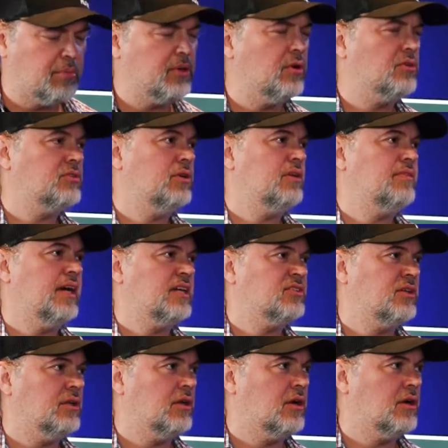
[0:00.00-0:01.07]
but you also have
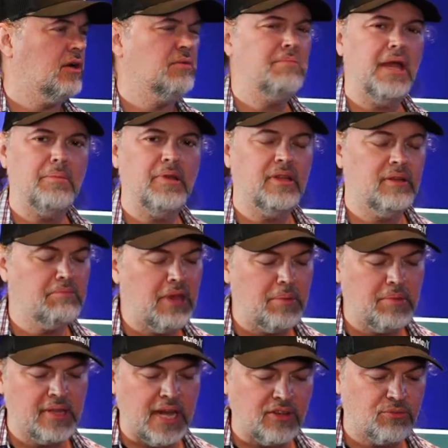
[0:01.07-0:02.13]
XLR, and
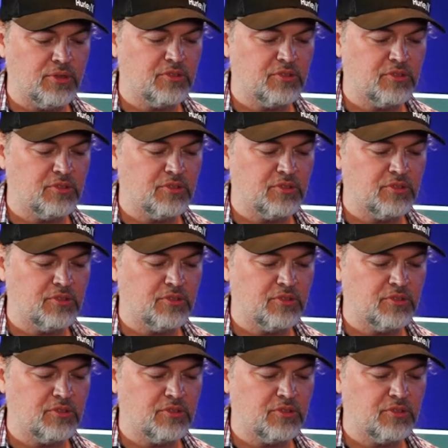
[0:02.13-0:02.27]
maybe that's